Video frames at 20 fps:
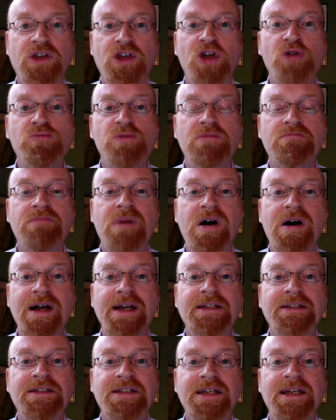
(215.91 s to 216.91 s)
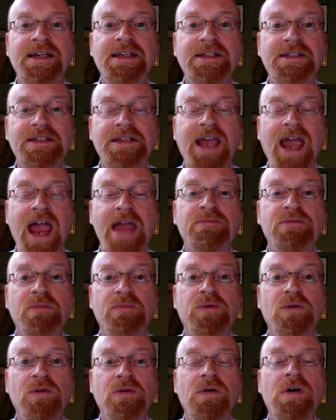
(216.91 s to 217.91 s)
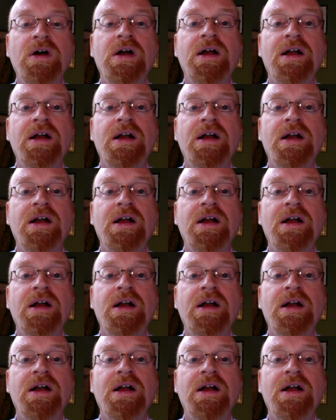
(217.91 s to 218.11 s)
human mind is capable,